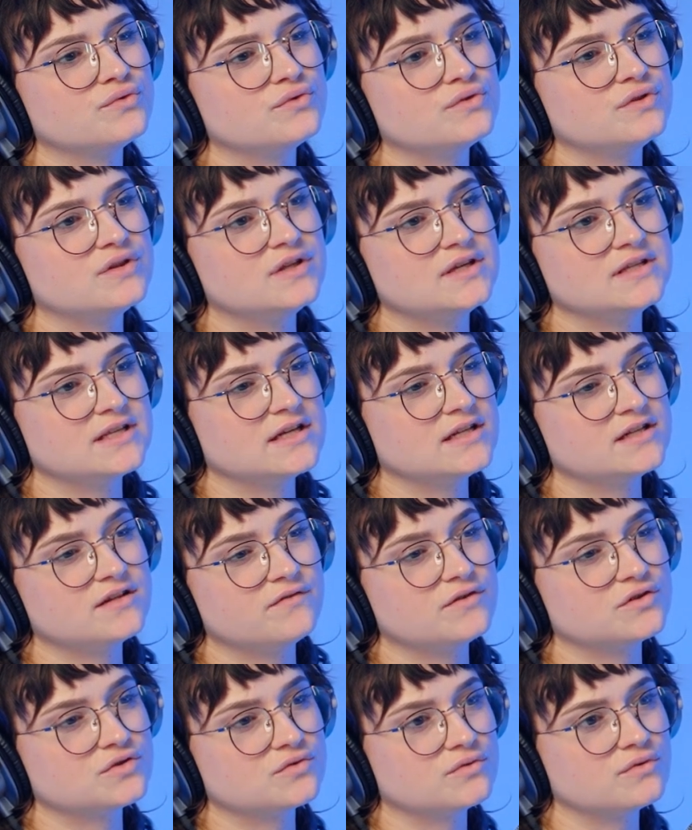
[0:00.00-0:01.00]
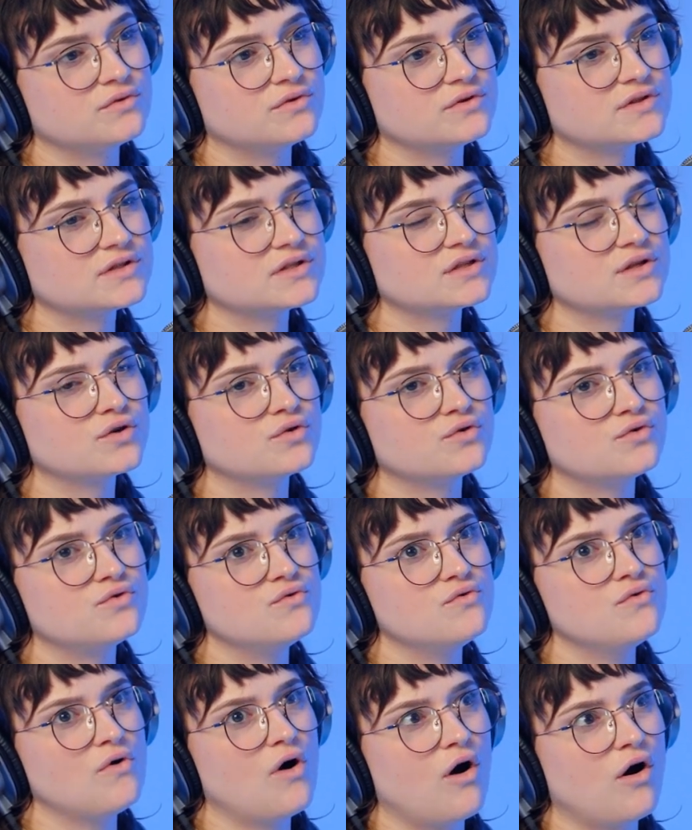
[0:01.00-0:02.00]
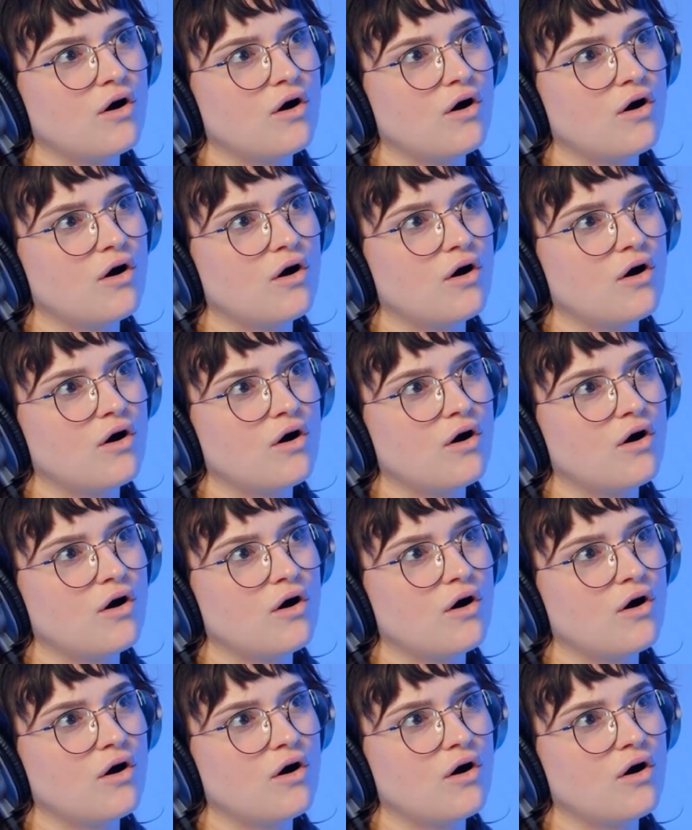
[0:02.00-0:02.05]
these individuals who